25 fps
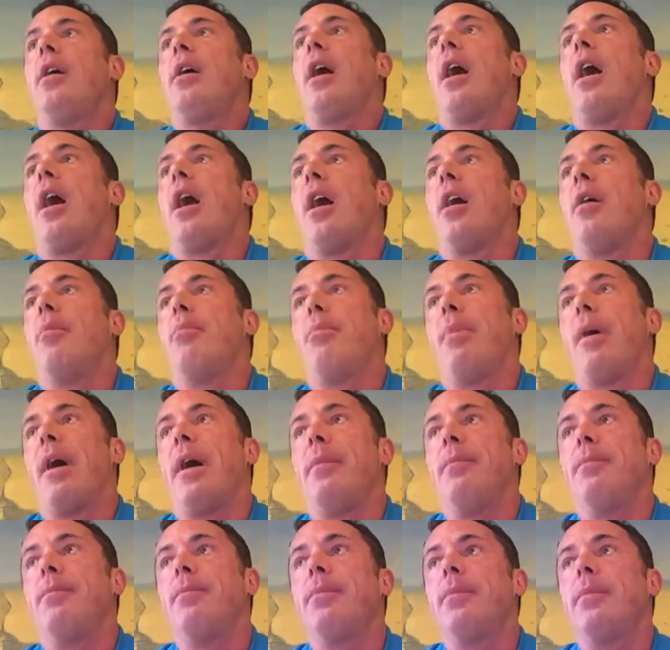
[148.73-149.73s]

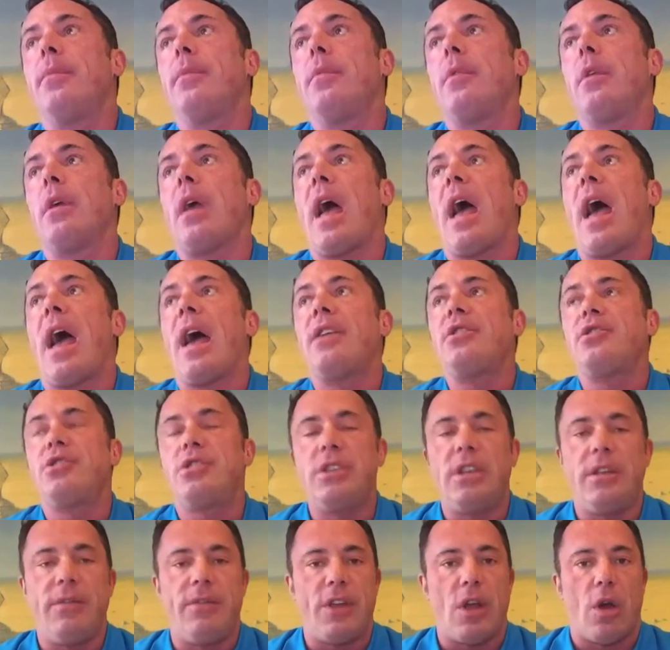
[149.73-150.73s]
But as
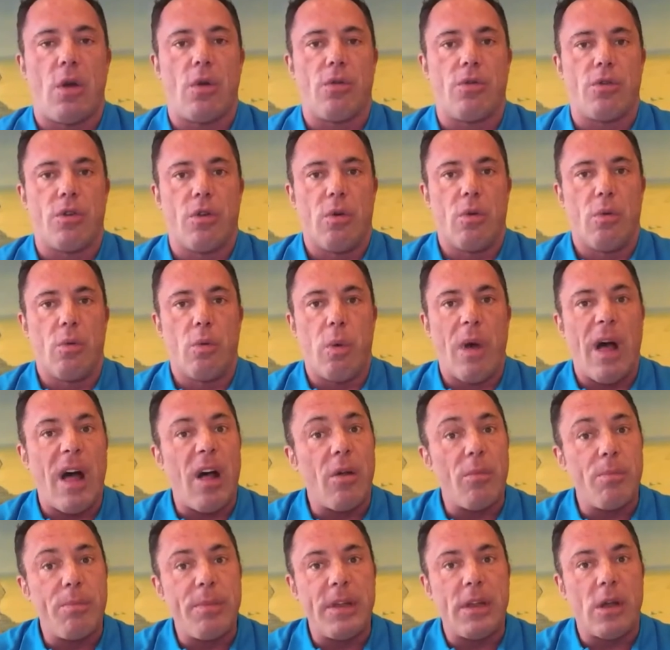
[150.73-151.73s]
GVO grew
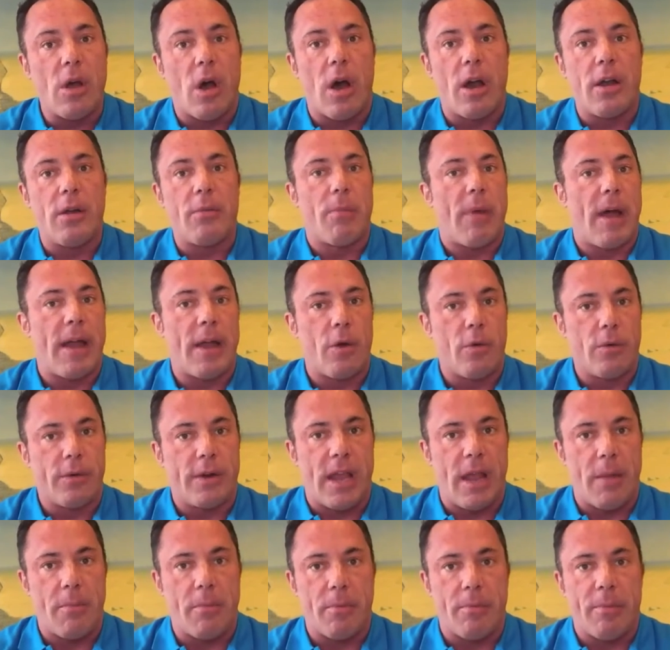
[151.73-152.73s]
well beyond my own
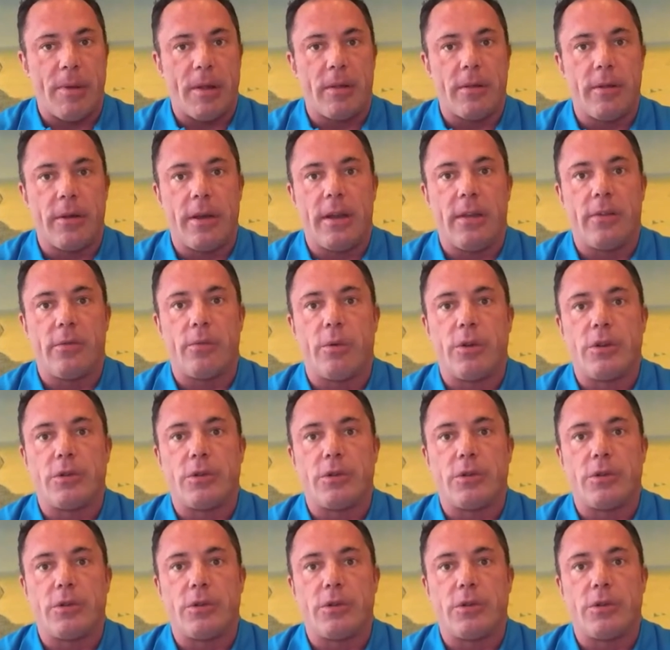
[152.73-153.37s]
capabilities,